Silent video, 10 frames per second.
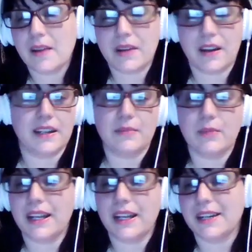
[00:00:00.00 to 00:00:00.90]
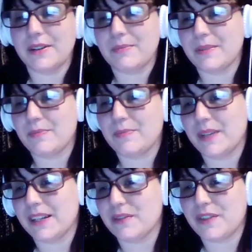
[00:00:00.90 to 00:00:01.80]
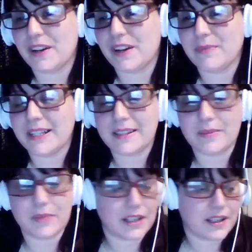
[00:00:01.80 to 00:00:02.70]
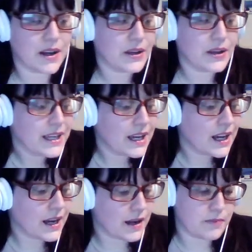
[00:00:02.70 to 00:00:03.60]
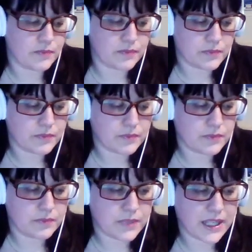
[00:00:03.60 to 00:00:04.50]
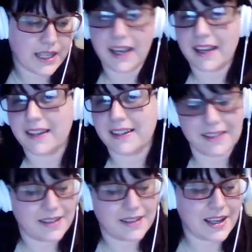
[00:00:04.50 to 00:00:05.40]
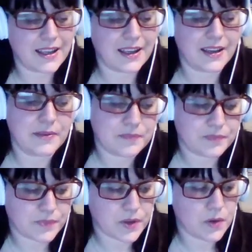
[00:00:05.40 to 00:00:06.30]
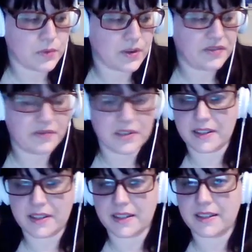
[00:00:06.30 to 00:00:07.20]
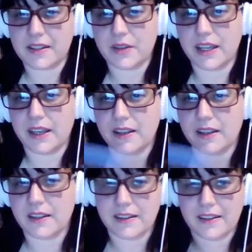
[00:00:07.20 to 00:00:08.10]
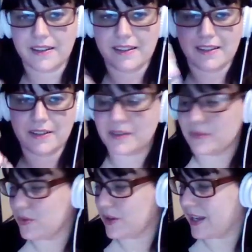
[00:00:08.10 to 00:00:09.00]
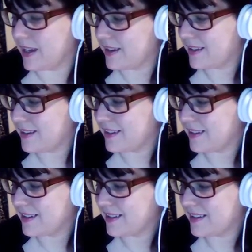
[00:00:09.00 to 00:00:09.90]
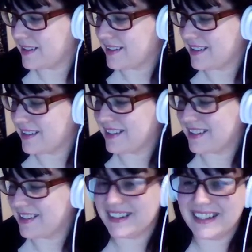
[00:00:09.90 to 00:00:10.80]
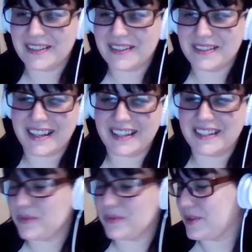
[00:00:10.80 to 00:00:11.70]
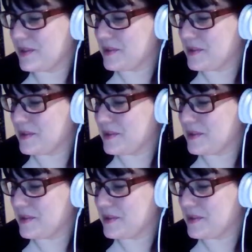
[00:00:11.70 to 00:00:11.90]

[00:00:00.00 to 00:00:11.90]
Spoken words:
going in a minute anyway. I'll just be another 5 minutes. I'm gonna go. But yeah, thank you. Oh, if Justin's still here, got some water here. You like the old sound of the water